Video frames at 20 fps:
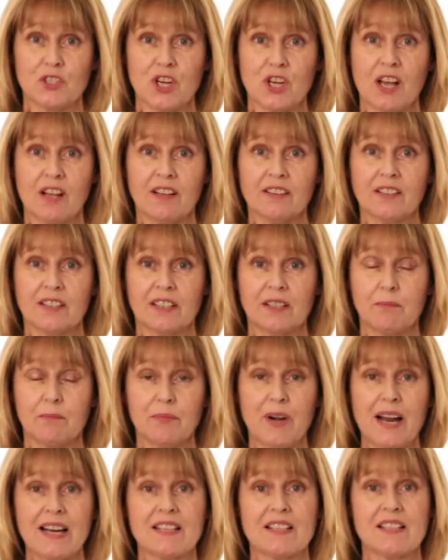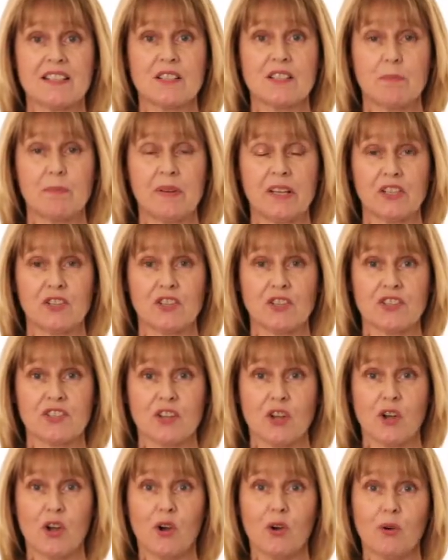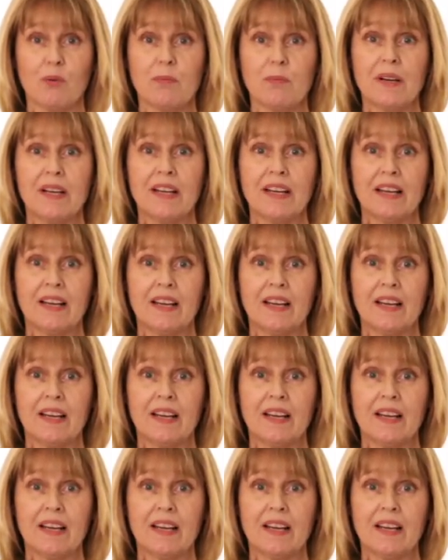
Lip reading: child can practice the pictures at home